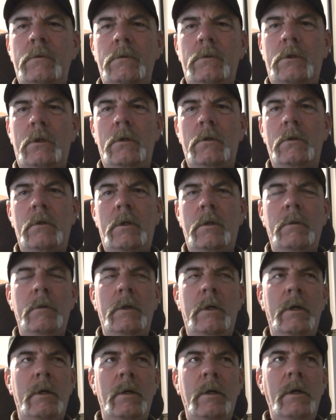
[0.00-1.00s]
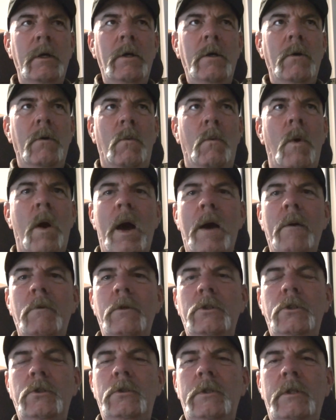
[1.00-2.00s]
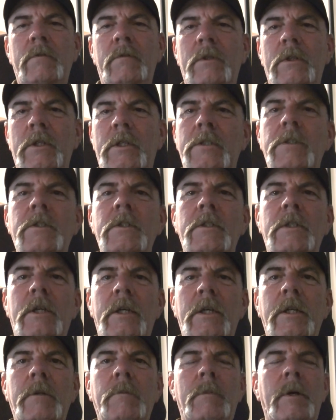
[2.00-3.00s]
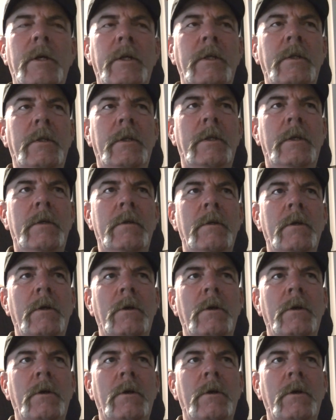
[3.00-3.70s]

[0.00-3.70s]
So why would you even listen to anybody that